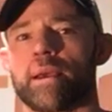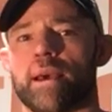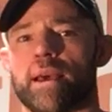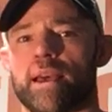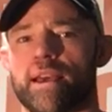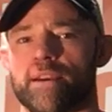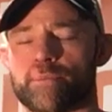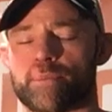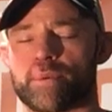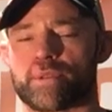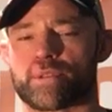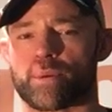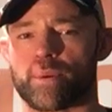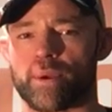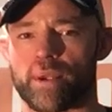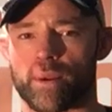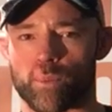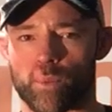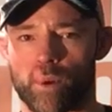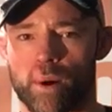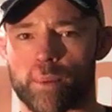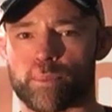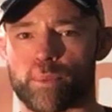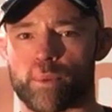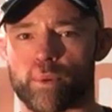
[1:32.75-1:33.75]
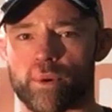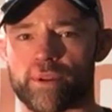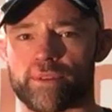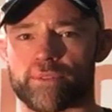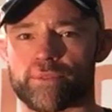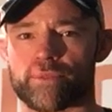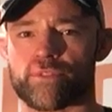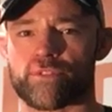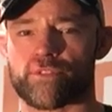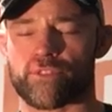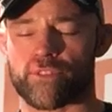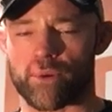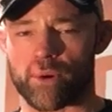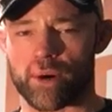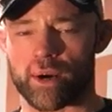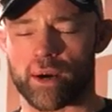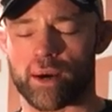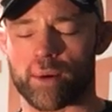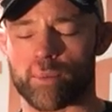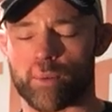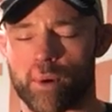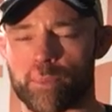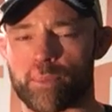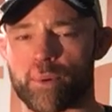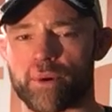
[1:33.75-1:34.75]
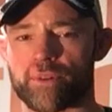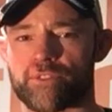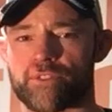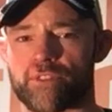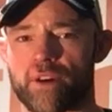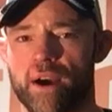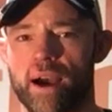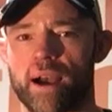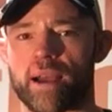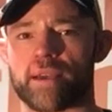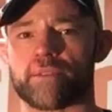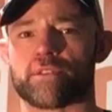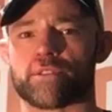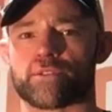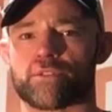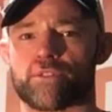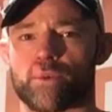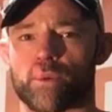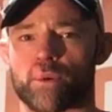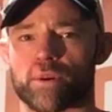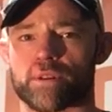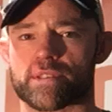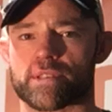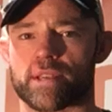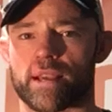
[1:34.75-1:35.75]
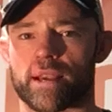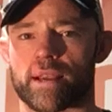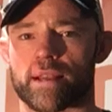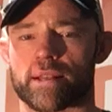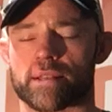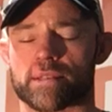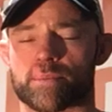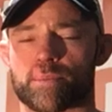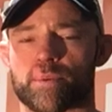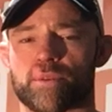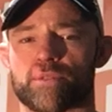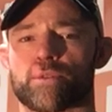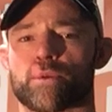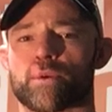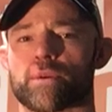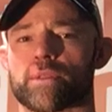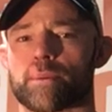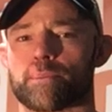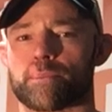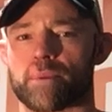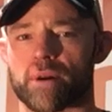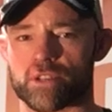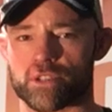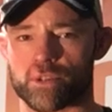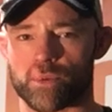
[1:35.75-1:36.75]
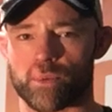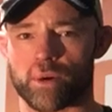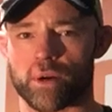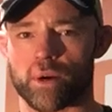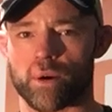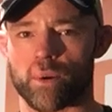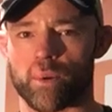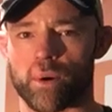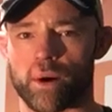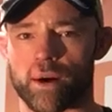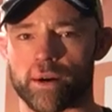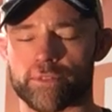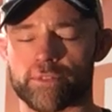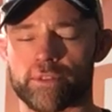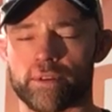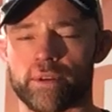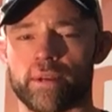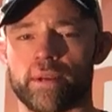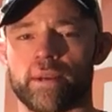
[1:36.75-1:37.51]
I have between 1.5 and 4 seconds before the buzzer will go off.